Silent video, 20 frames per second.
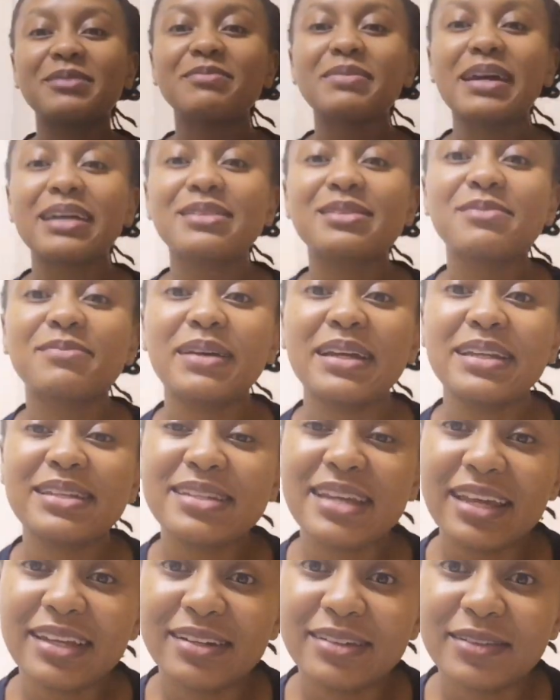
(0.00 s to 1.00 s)
welcome back to my
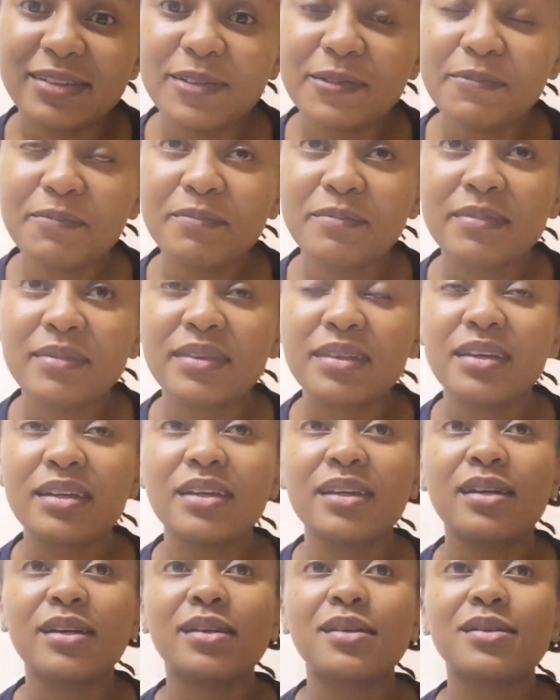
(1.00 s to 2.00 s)
channel.
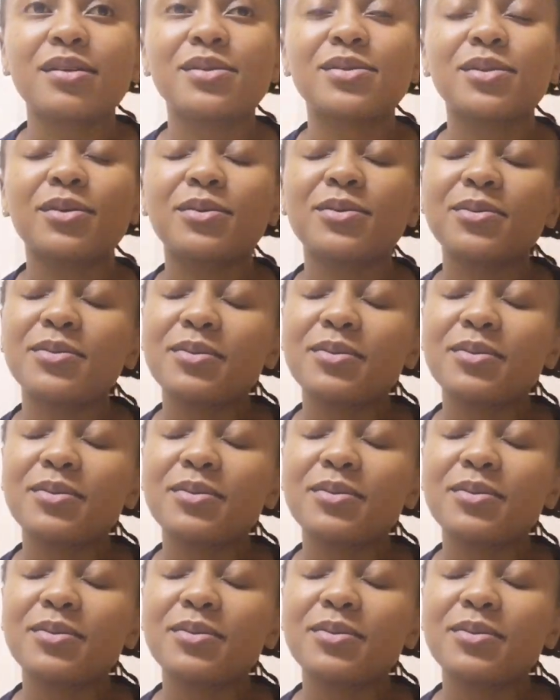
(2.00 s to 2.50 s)
So